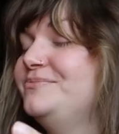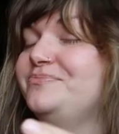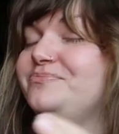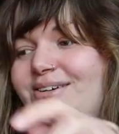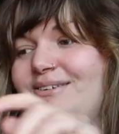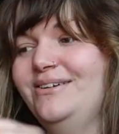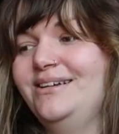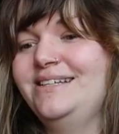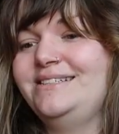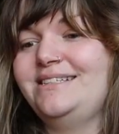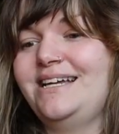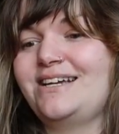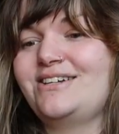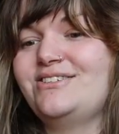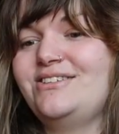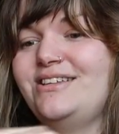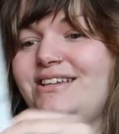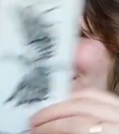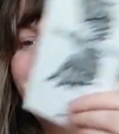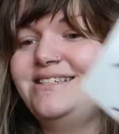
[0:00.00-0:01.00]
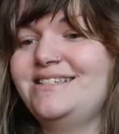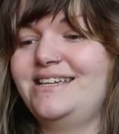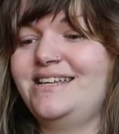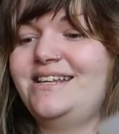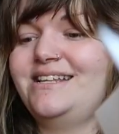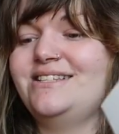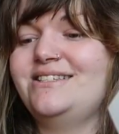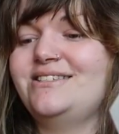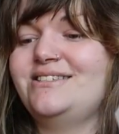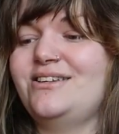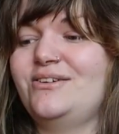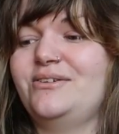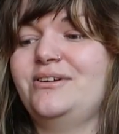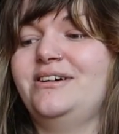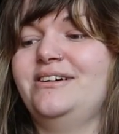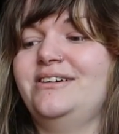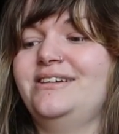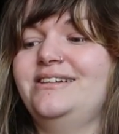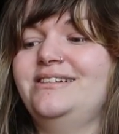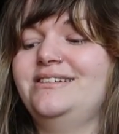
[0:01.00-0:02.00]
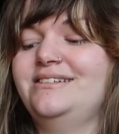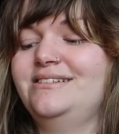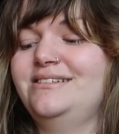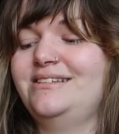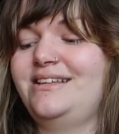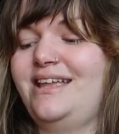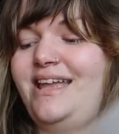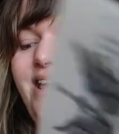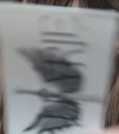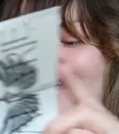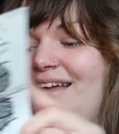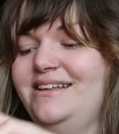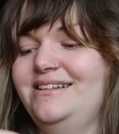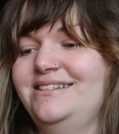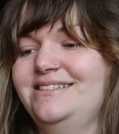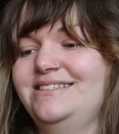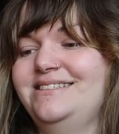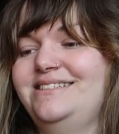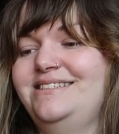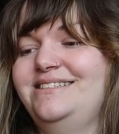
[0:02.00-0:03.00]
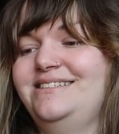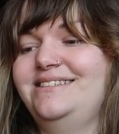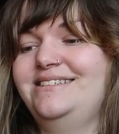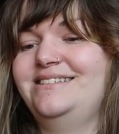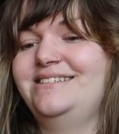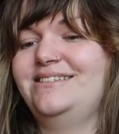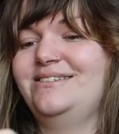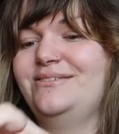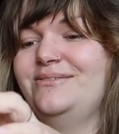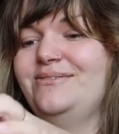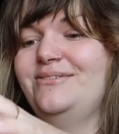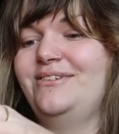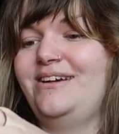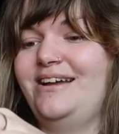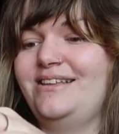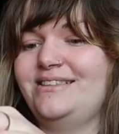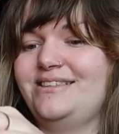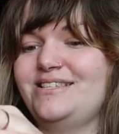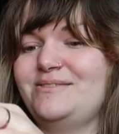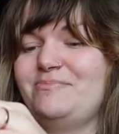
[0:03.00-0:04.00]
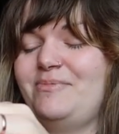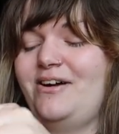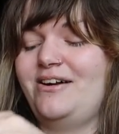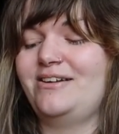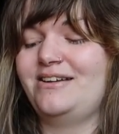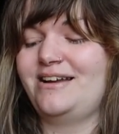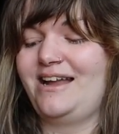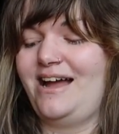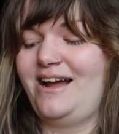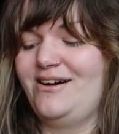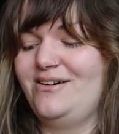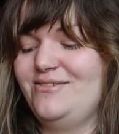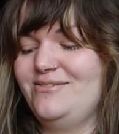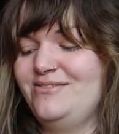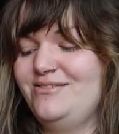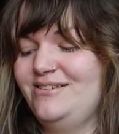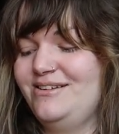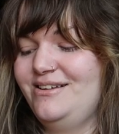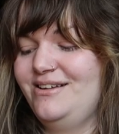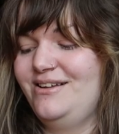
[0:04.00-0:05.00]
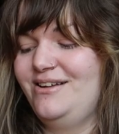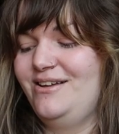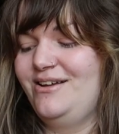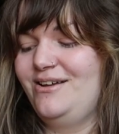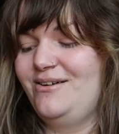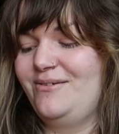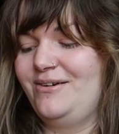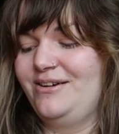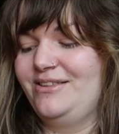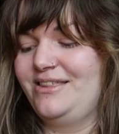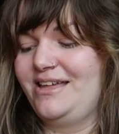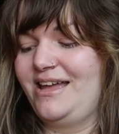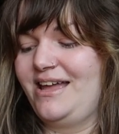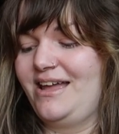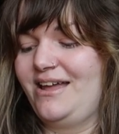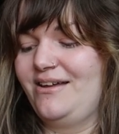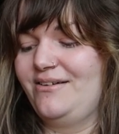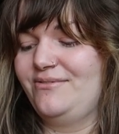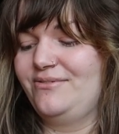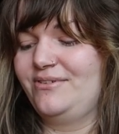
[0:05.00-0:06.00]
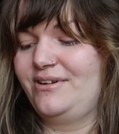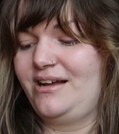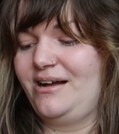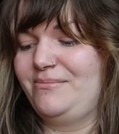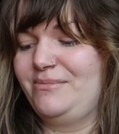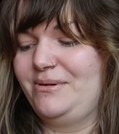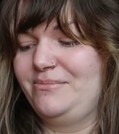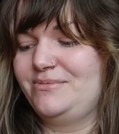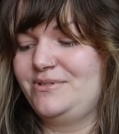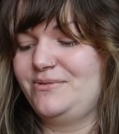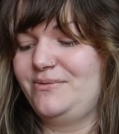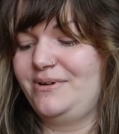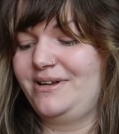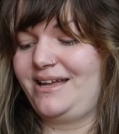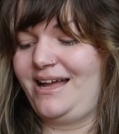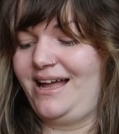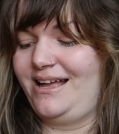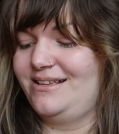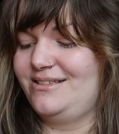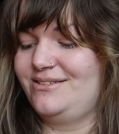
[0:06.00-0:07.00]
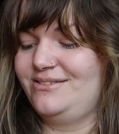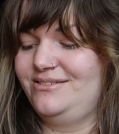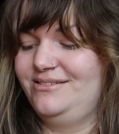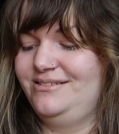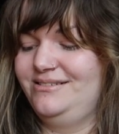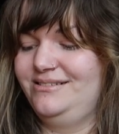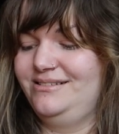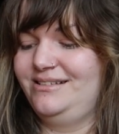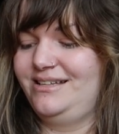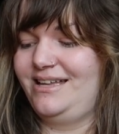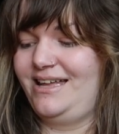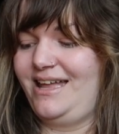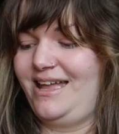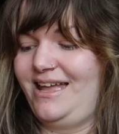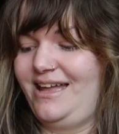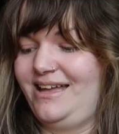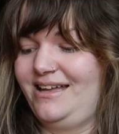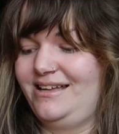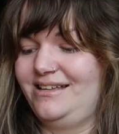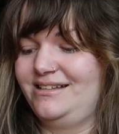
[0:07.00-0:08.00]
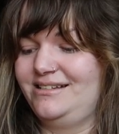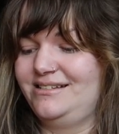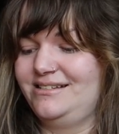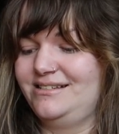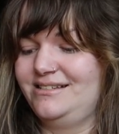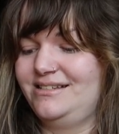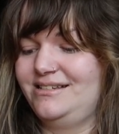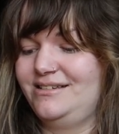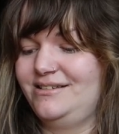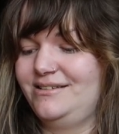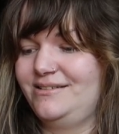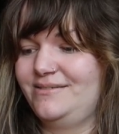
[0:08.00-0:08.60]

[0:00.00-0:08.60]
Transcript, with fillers: No, it's actually, it's getting so good and we're at this part now where they've come up to a castle and